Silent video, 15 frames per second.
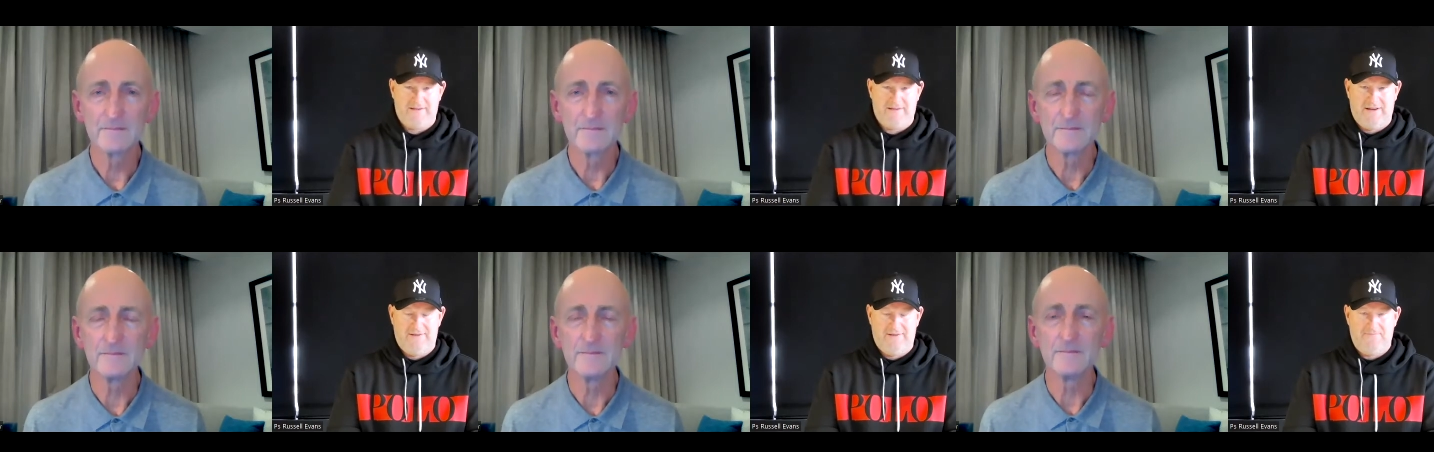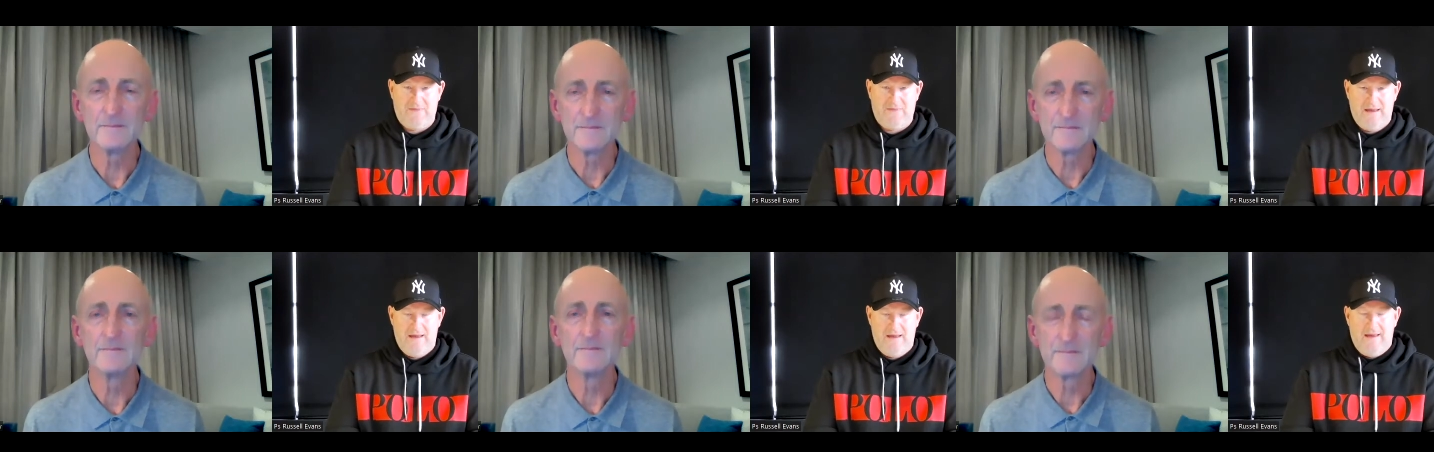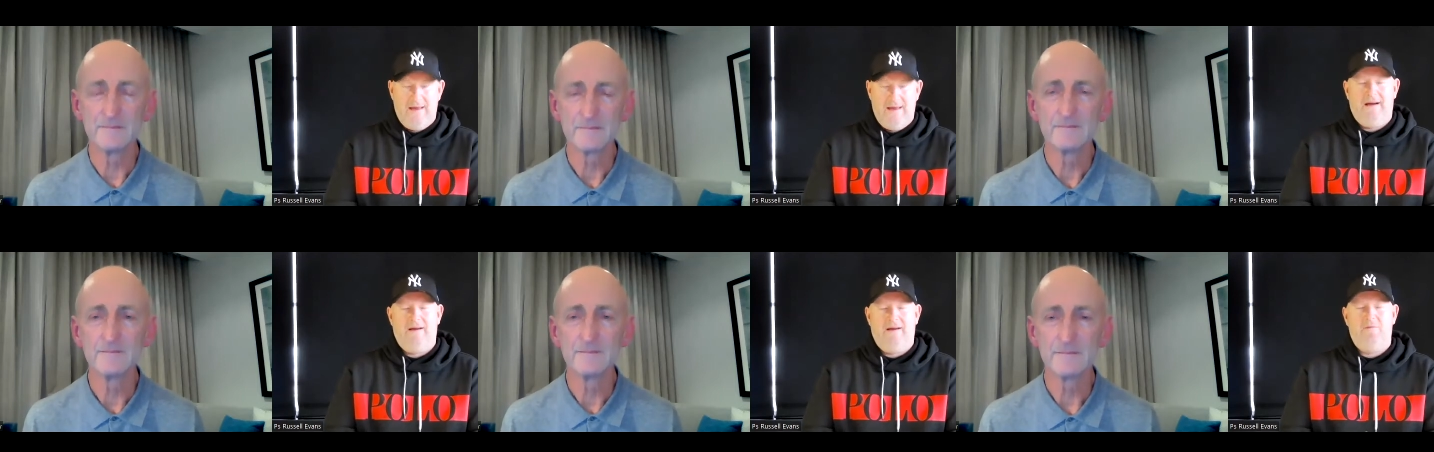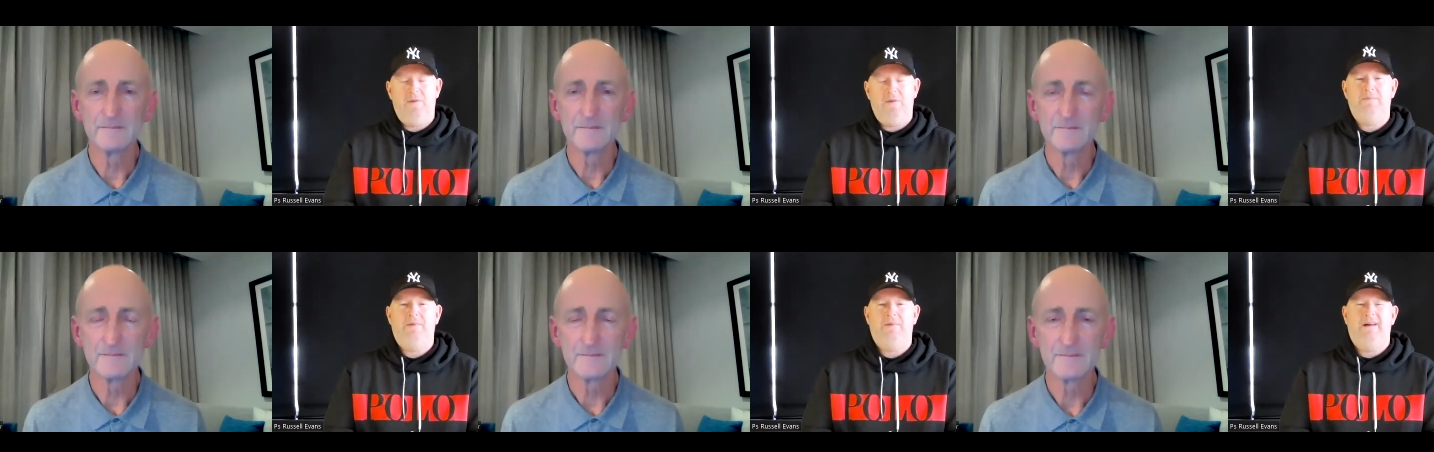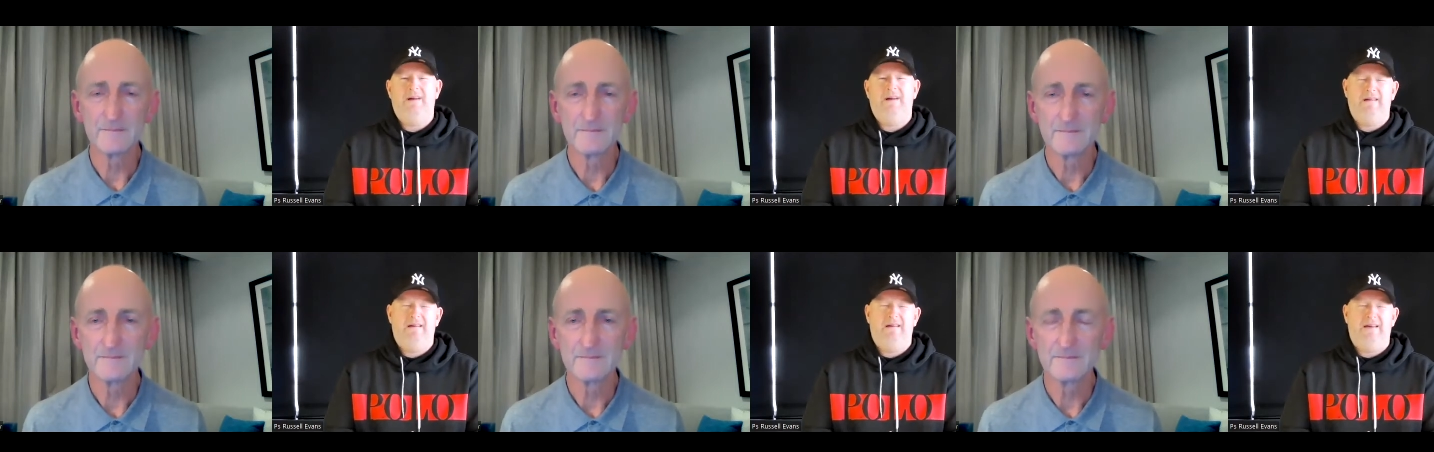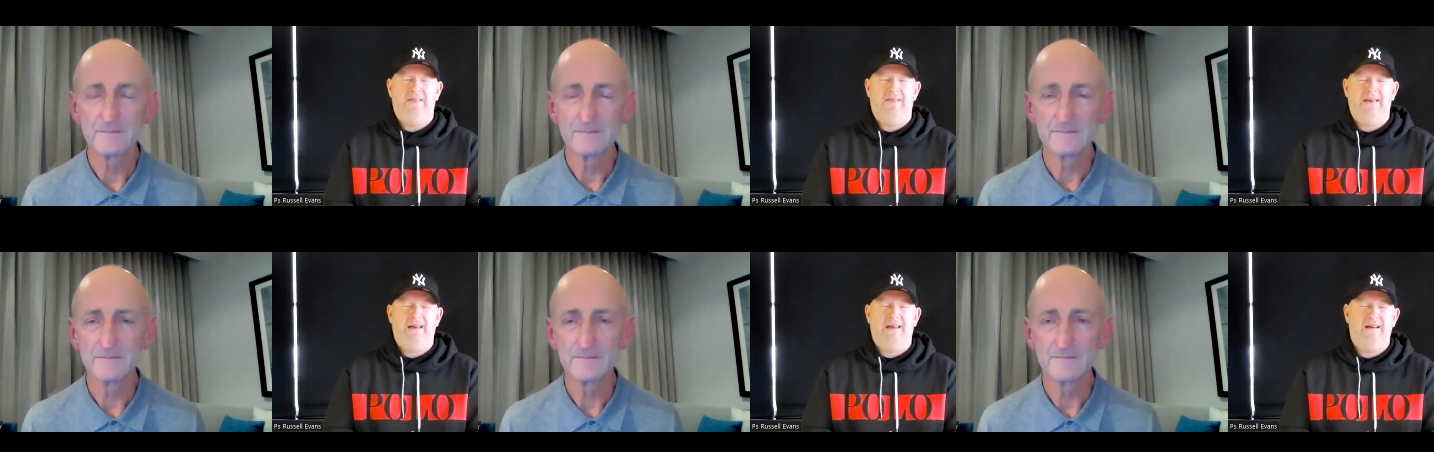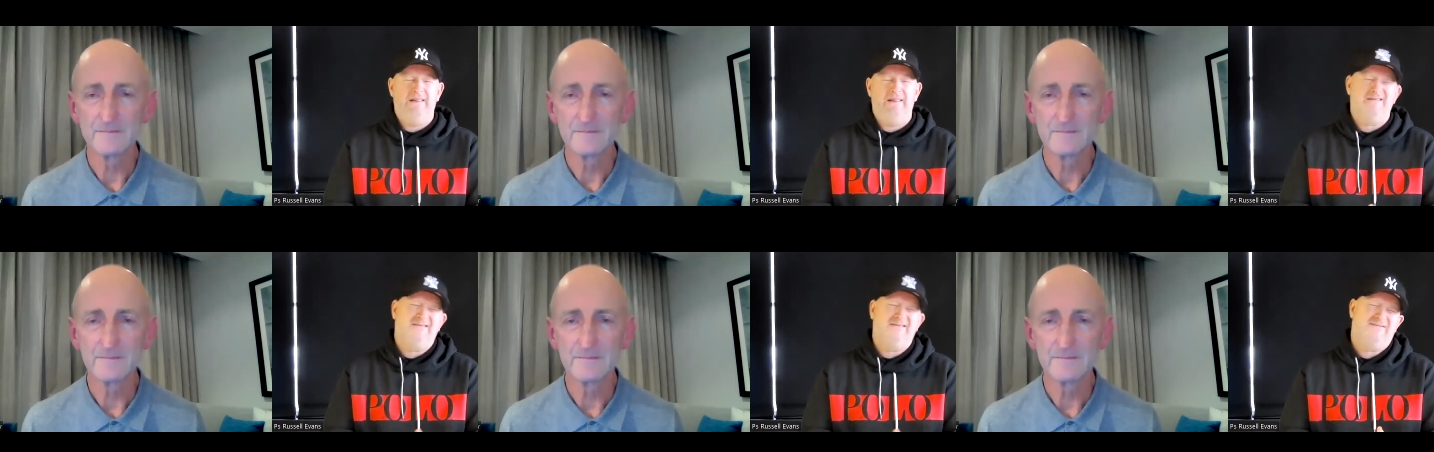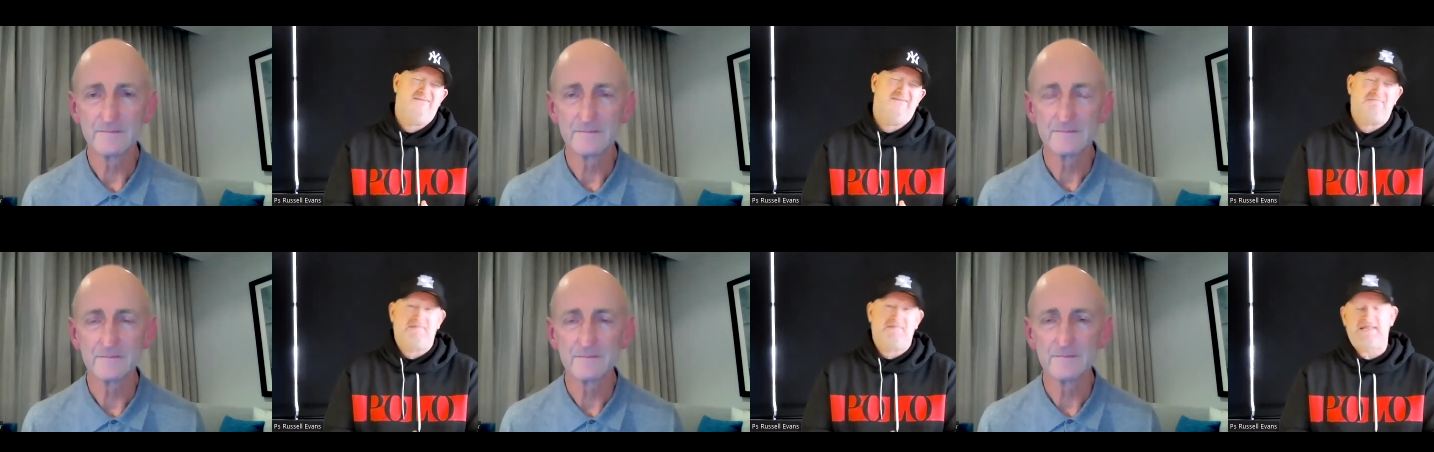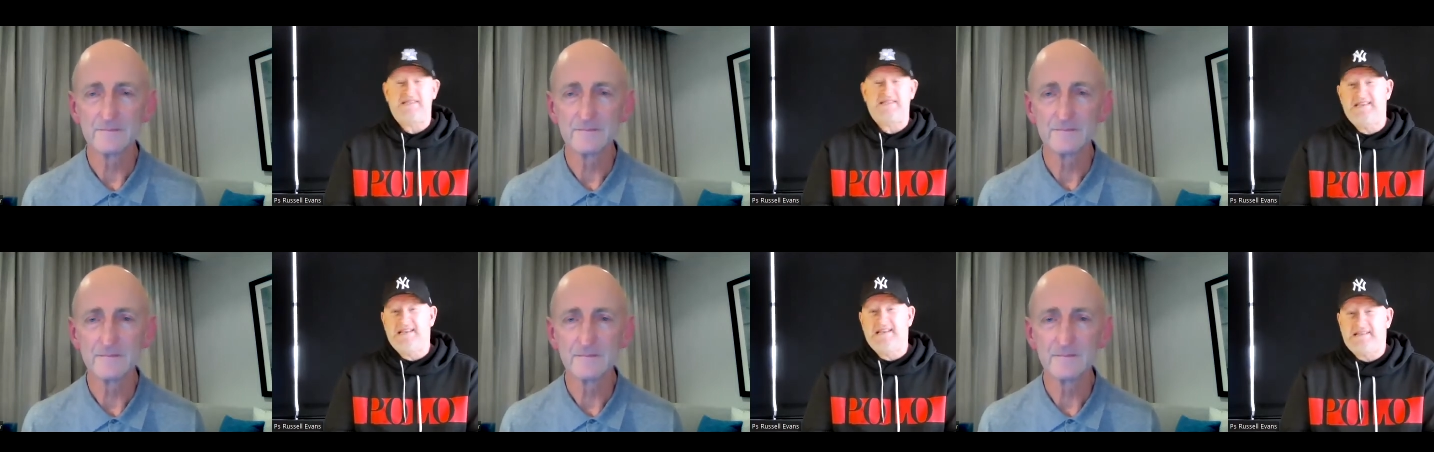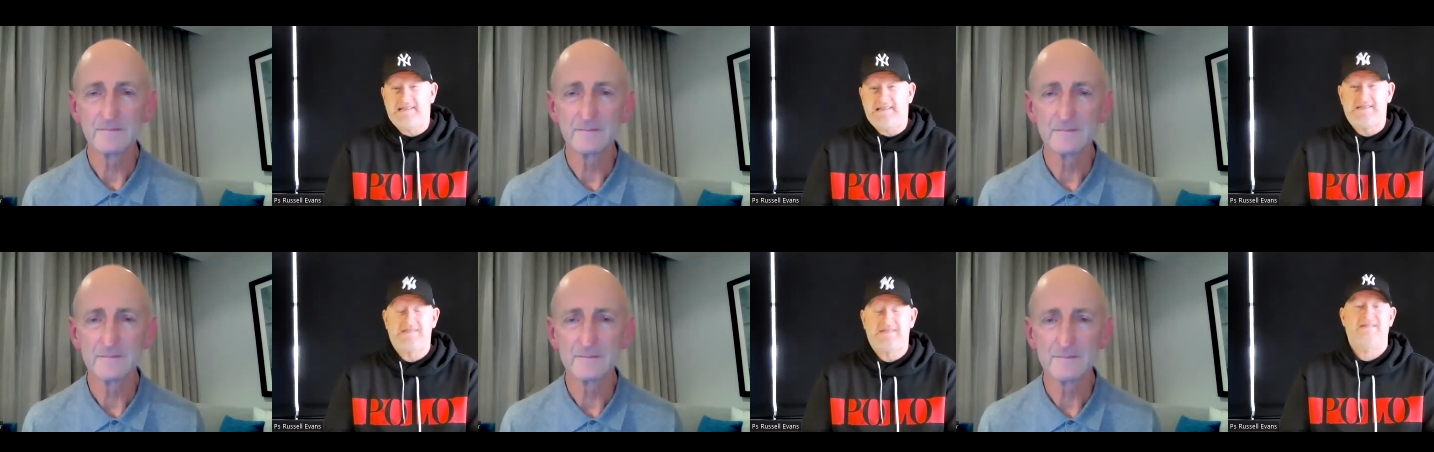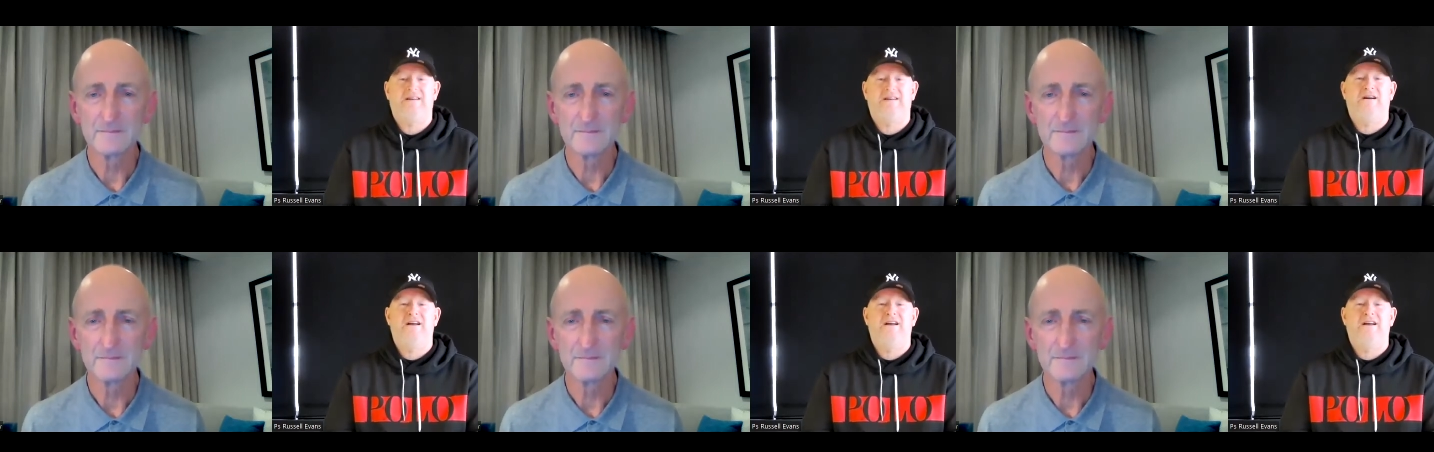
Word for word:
Speaker 1: So I remember at the age of six,